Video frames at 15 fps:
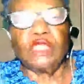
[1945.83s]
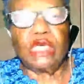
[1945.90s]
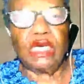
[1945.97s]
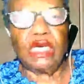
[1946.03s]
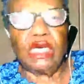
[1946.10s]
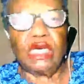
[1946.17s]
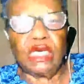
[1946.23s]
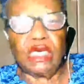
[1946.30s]

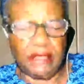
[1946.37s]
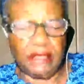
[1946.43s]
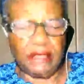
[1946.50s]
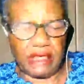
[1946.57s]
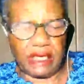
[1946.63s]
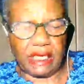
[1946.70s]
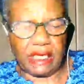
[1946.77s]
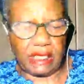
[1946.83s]
Yeah.
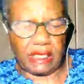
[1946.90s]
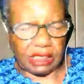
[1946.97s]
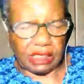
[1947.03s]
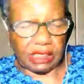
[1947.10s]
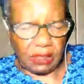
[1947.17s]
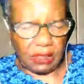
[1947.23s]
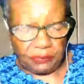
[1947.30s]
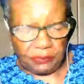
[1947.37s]
So
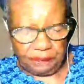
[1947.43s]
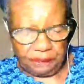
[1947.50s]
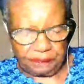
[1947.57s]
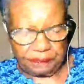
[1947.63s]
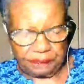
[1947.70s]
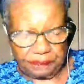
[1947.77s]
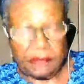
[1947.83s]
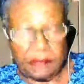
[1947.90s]

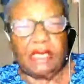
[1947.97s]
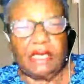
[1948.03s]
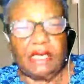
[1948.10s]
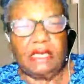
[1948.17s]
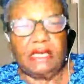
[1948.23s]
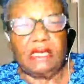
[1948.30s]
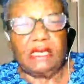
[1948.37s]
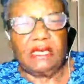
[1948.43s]

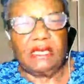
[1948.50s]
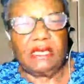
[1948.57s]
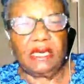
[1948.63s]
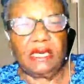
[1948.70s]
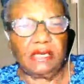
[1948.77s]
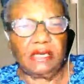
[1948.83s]
that